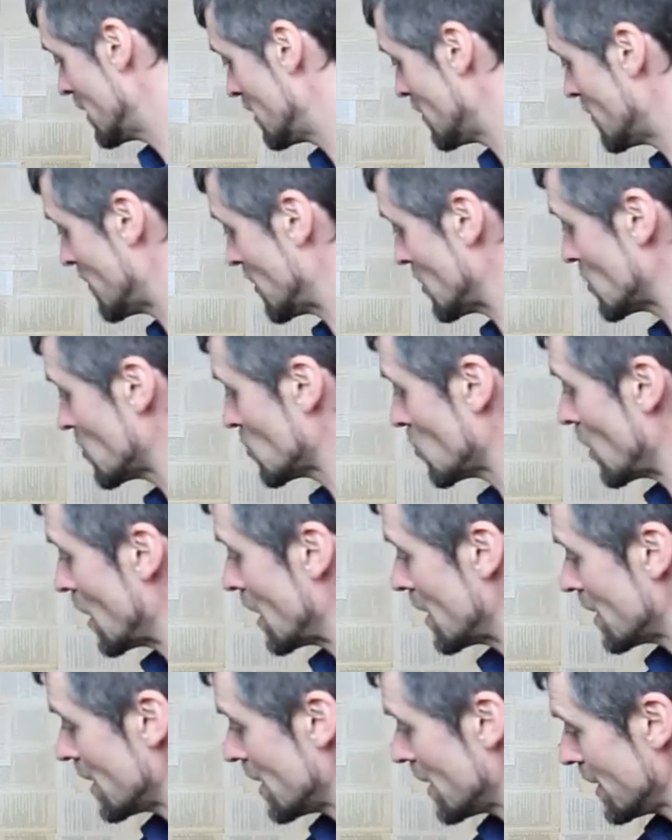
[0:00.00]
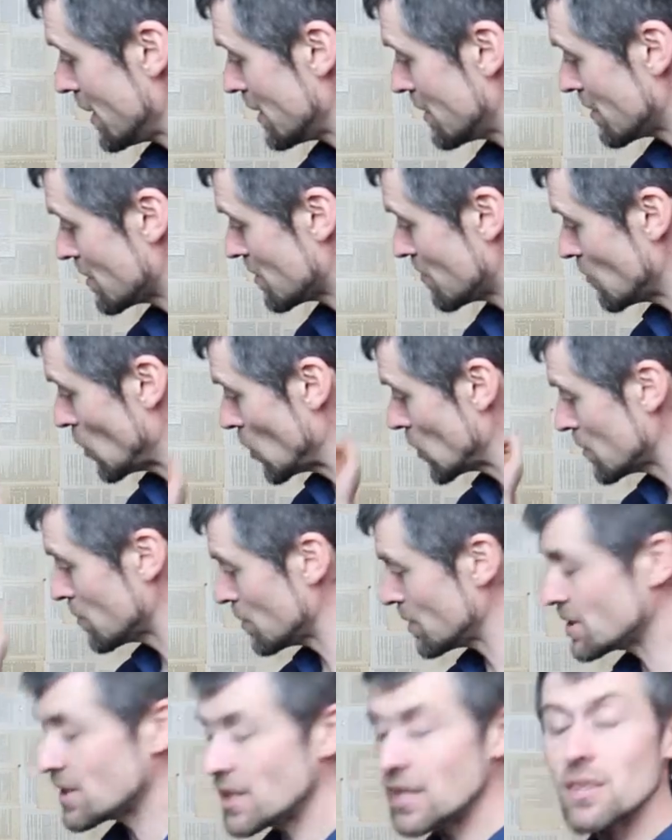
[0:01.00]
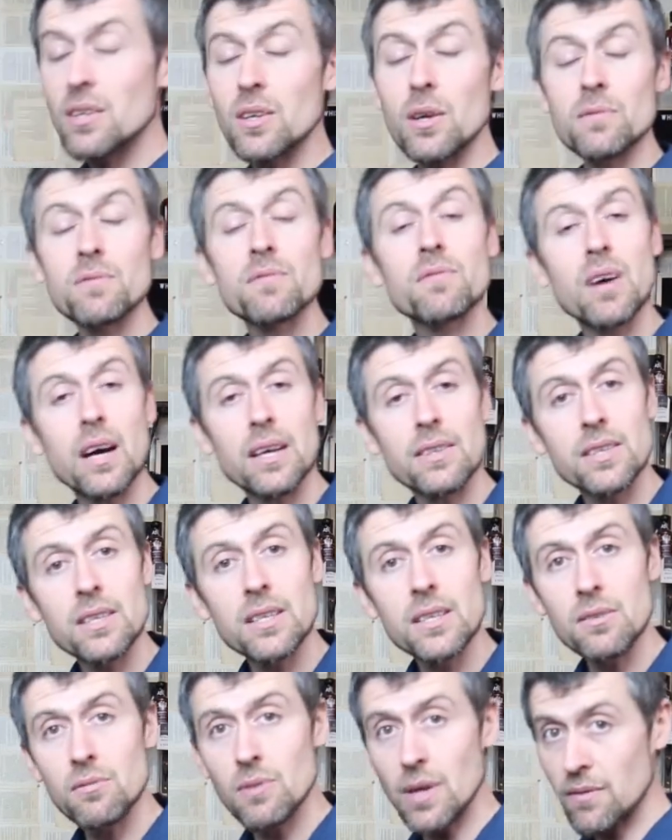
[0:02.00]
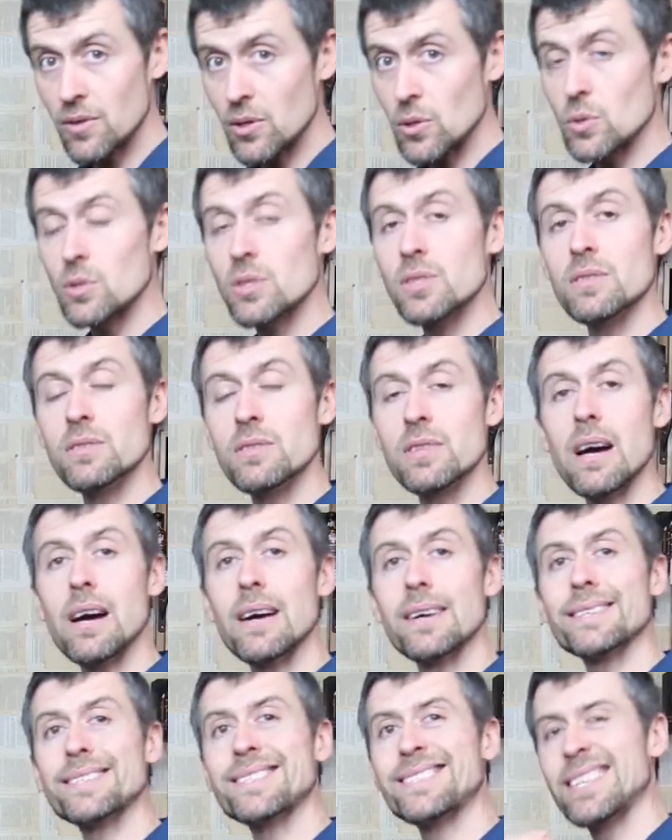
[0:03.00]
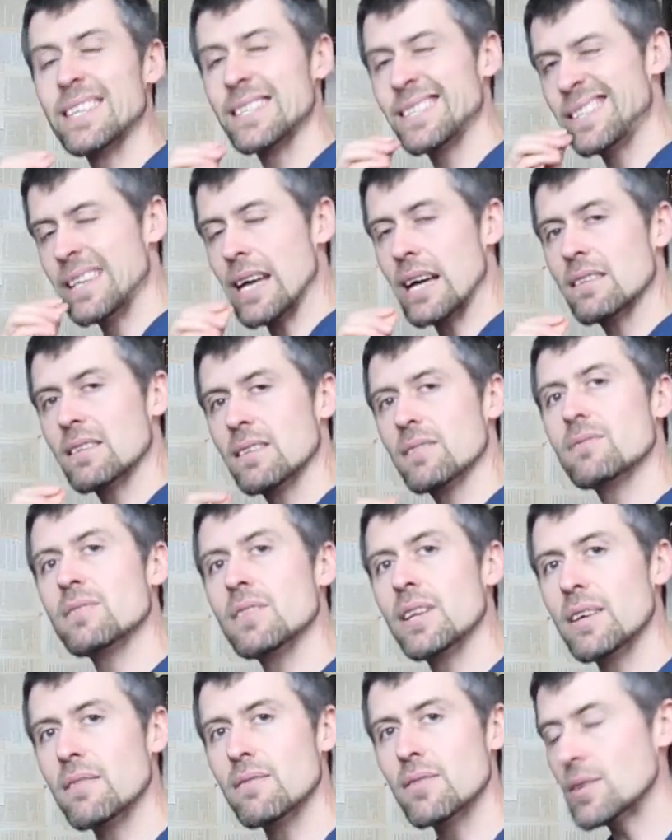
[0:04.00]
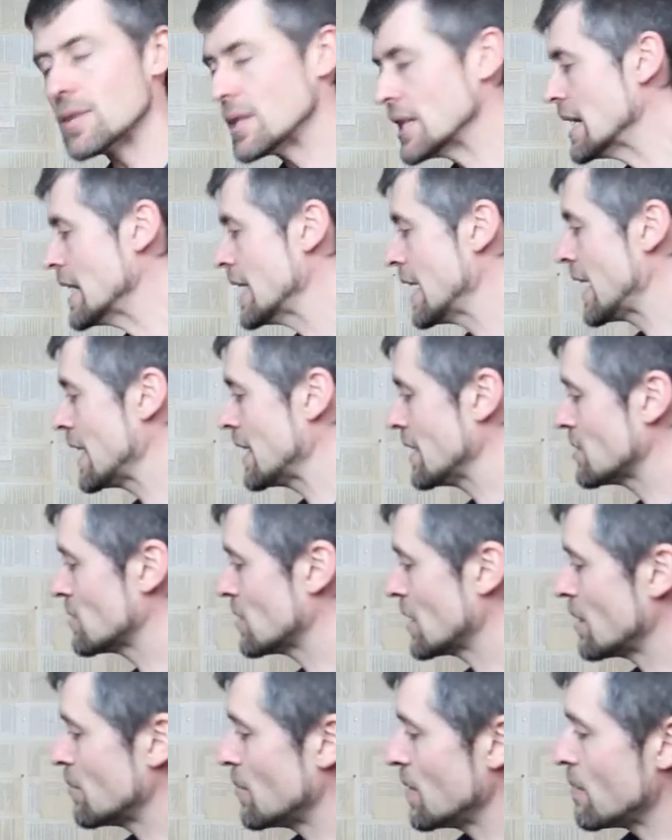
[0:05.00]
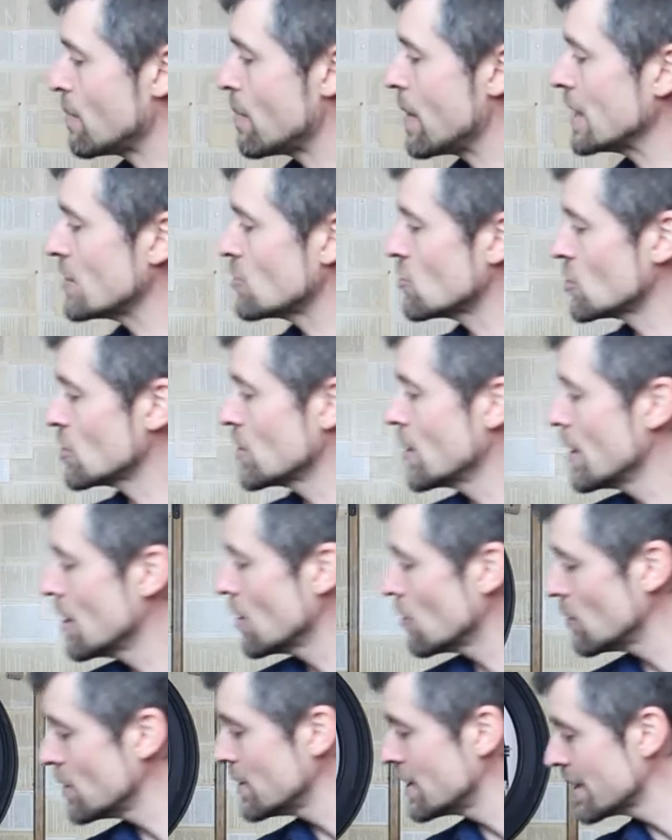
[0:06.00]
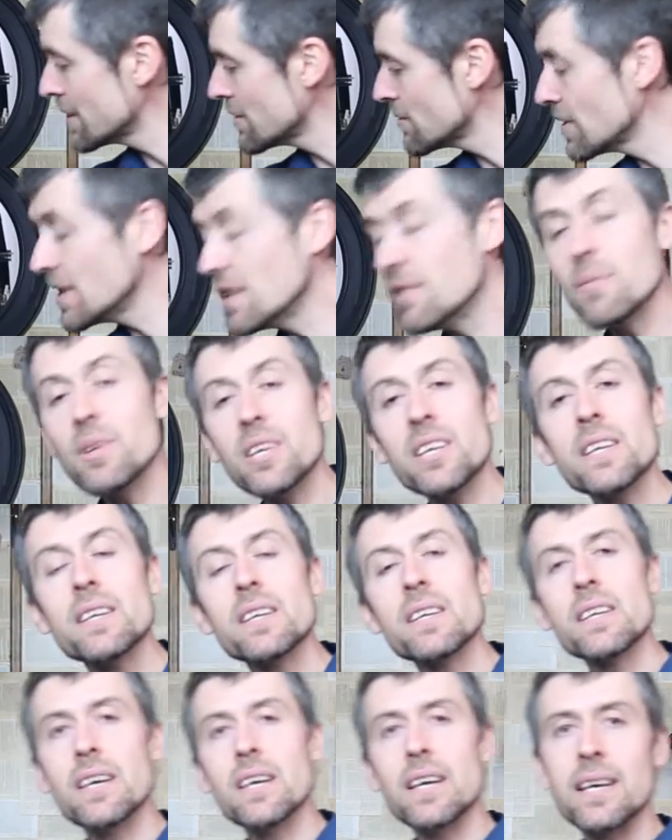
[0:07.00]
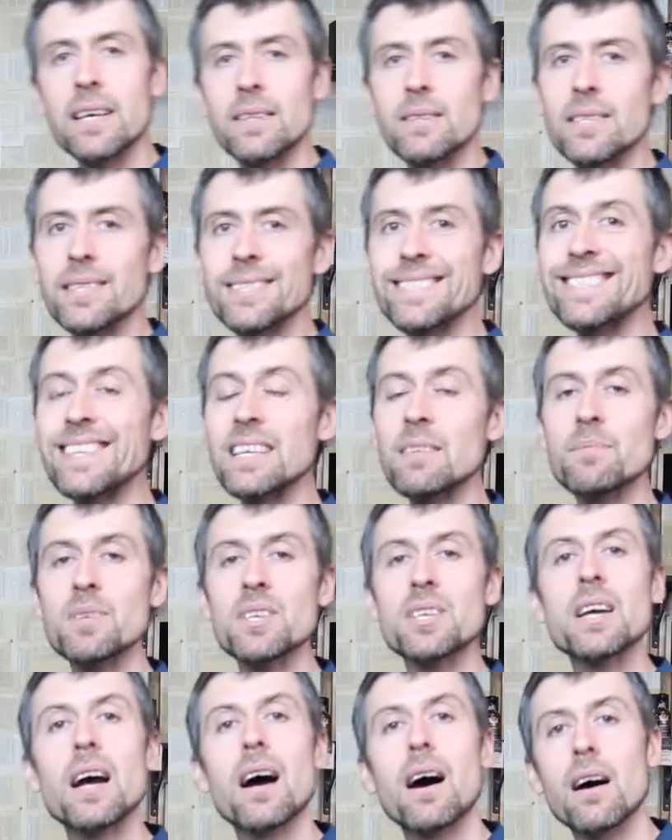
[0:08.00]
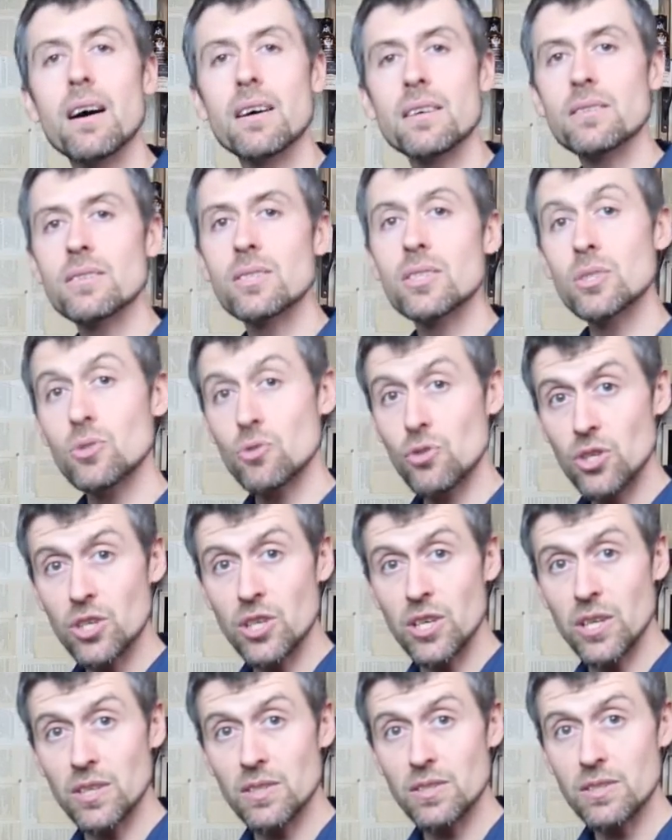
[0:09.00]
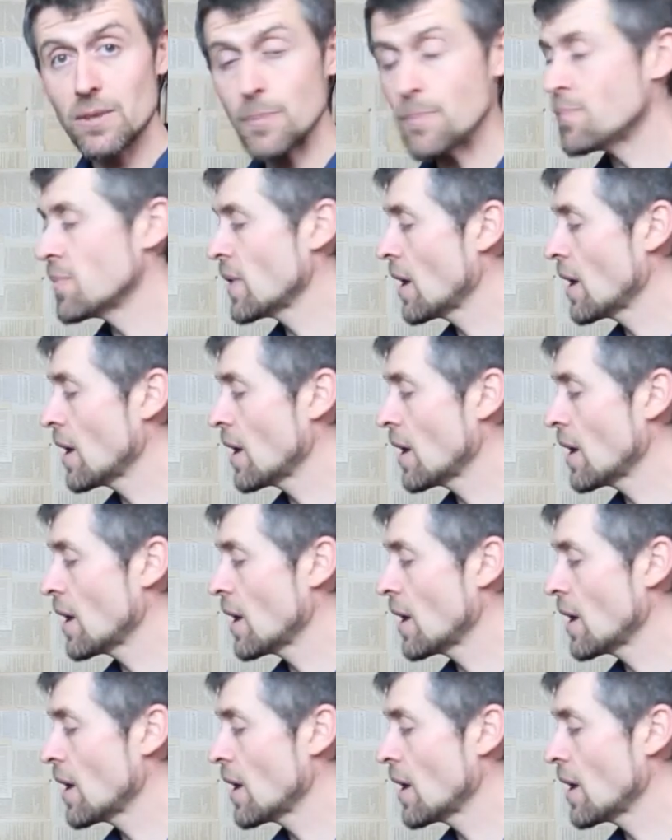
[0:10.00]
The first one is a smoked whiskey, Godfather, we have a good, nice, nutty flavor. And it's going to be matched with a creamy and semi-hard cheese.